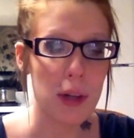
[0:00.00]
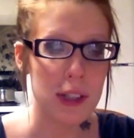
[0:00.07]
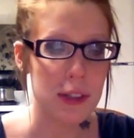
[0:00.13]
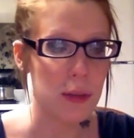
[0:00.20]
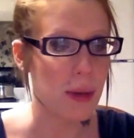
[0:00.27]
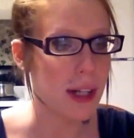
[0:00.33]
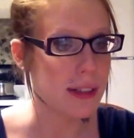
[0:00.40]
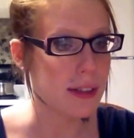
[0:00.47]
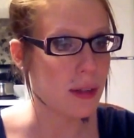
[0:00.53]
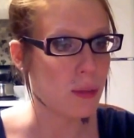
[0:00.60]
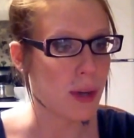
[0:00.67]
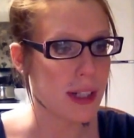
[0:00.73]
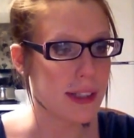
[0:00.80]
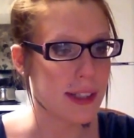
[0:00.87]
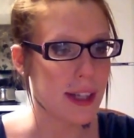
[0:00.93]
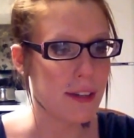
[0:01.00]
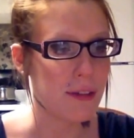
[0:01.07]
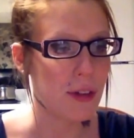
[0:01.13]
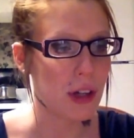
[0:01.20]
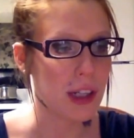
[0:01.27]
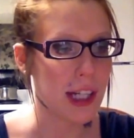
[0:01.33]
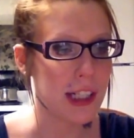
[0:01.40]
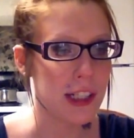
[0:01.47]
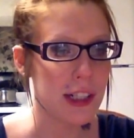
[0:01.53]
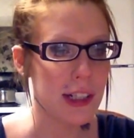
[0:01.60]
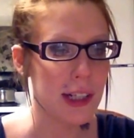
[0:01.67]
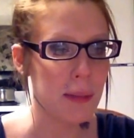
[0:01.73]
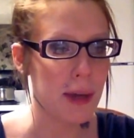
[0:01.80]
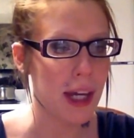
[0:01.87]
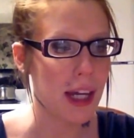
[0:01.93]
arrested Wednesday for
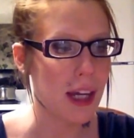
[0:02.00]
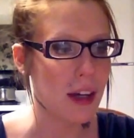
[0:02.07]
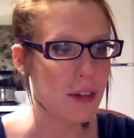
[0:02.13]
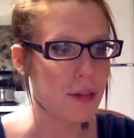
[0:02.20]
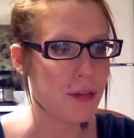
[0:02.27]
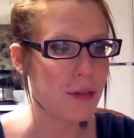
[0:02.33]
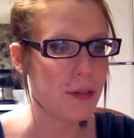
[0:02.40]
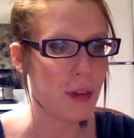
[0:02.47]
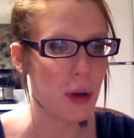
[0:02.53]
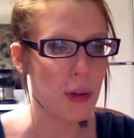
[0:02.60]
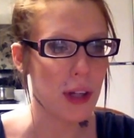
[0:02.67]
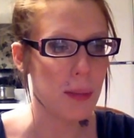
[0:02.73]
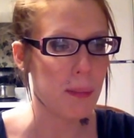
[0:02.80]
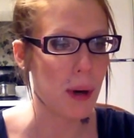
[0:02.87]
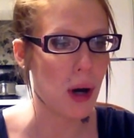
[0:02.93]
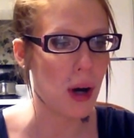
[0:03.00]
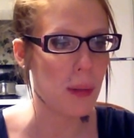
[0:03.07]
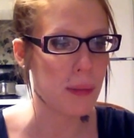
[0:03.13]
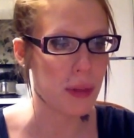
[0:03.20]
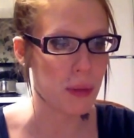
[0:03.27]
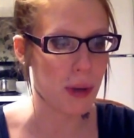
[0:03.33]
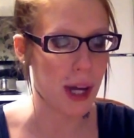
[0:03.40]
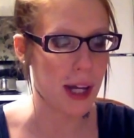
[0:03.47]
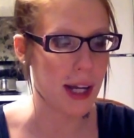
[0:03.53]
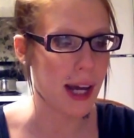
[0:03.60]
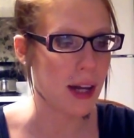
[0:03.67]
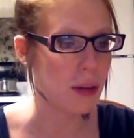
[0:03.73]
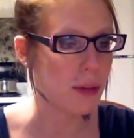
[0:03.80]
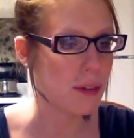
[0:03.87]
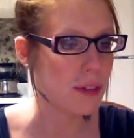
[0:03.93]
allegedly making a phony bomb threat
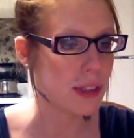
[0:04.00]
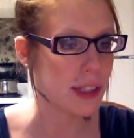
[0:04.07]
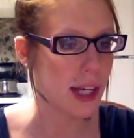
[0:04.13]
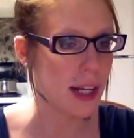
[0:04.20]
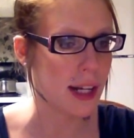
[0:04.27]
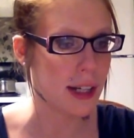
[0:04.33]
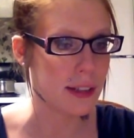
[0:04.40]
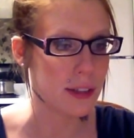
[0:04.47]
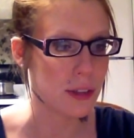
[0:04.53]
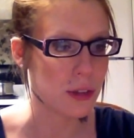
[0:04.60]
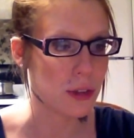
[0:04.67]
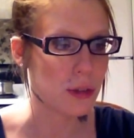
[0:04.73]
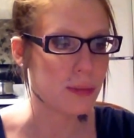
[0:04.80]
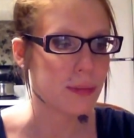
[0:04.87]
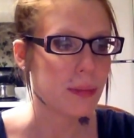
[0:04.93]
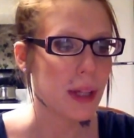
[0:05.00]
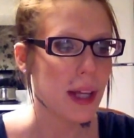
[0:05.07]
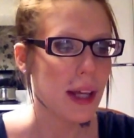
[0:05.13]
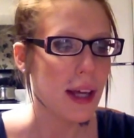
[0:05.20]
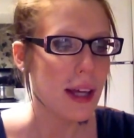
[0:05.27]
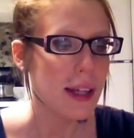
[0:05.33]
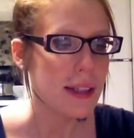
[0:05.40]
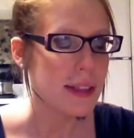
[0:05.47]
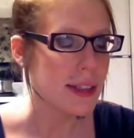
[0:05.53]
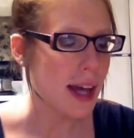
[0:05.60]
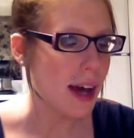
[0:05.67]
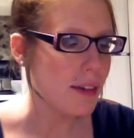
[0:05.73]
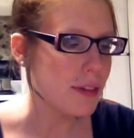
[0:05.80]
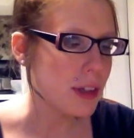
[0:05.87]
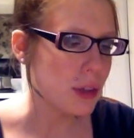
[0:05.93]
at a Riverside high school.
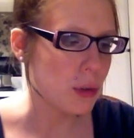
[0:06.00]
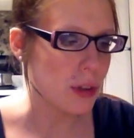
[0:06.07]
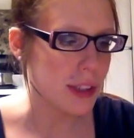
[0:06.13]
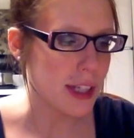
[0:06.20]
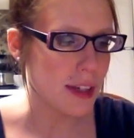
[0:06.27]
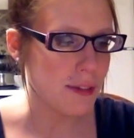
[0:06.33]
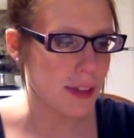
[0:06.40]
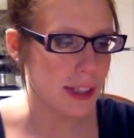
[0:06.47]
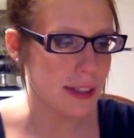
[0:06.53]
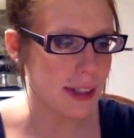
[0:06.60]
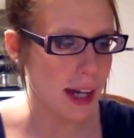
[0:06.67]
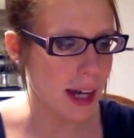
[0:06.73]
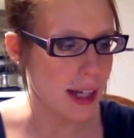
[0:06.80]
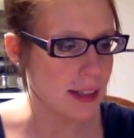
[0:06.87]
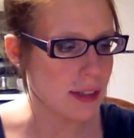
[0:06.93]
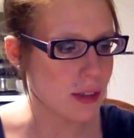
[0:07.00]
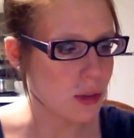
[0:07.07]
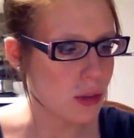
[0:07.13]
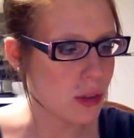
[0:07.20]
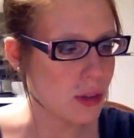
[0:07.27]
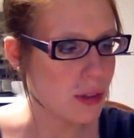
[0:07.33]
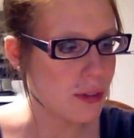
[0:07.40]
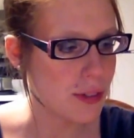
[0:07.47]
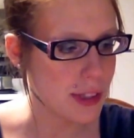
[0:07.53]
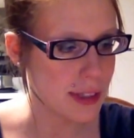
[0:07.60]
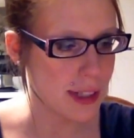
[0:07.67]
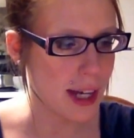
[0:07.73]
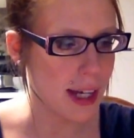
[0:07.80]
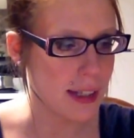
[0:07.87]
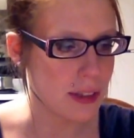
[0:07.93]
Staff at Norte Vista High
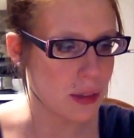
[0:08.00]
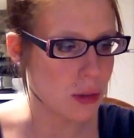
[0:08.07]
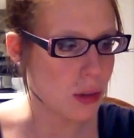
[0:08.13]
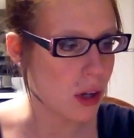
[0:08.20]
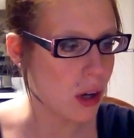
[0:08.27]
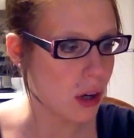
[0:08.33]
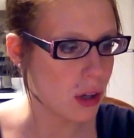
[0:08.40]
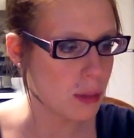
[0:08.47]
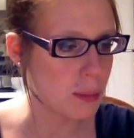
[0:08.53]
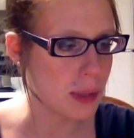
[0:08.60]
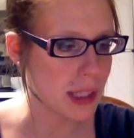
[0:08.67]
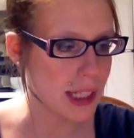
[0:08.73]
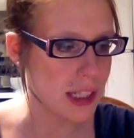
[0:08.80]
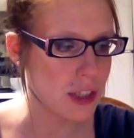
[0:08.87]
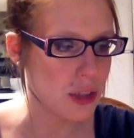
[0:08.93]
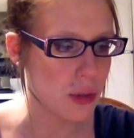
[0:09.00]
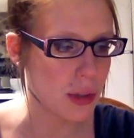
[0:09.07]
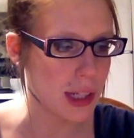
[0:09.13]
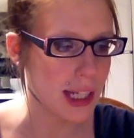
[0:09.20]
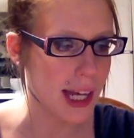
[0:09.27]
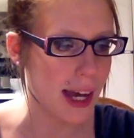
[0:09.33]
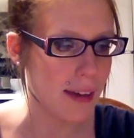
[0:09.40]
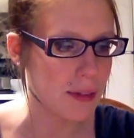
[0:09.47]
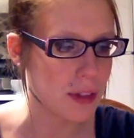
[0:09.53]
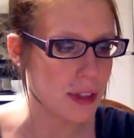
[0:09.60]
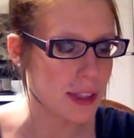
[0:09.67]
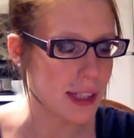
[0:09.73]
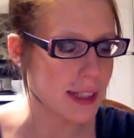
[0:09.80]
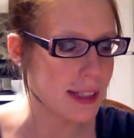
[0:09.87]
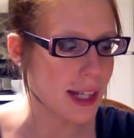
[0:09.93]
School called police shortly after
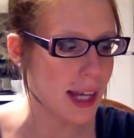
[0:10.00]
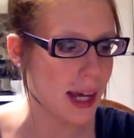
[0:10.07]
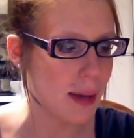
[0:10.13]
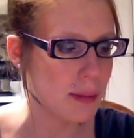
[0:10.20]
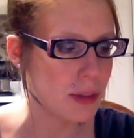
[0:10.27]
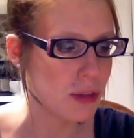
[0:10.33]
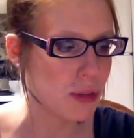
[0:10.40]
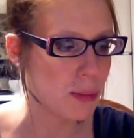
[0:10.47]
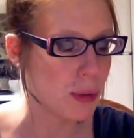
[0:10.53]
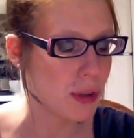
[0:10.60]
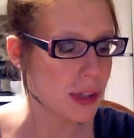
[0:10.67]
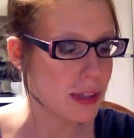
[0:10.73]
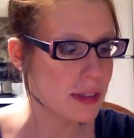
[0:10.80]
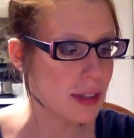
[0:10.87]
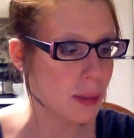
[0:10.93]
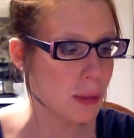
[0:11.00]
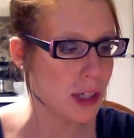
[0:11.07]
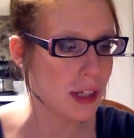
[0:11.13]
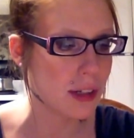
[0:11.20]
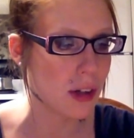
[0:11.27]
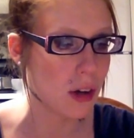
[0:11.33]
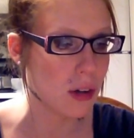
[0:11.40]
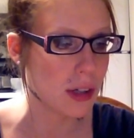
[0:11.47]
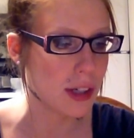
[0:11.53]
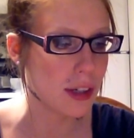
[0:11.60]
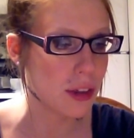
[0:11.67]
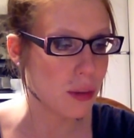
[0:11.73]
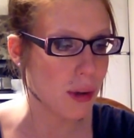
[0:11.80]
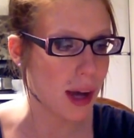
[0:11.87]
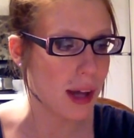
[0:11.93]
6 a.m. to report that someone had called in a
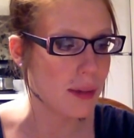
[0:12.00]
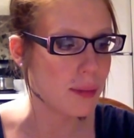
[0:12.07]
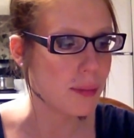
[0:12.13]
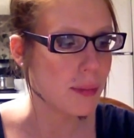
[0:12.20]
threat.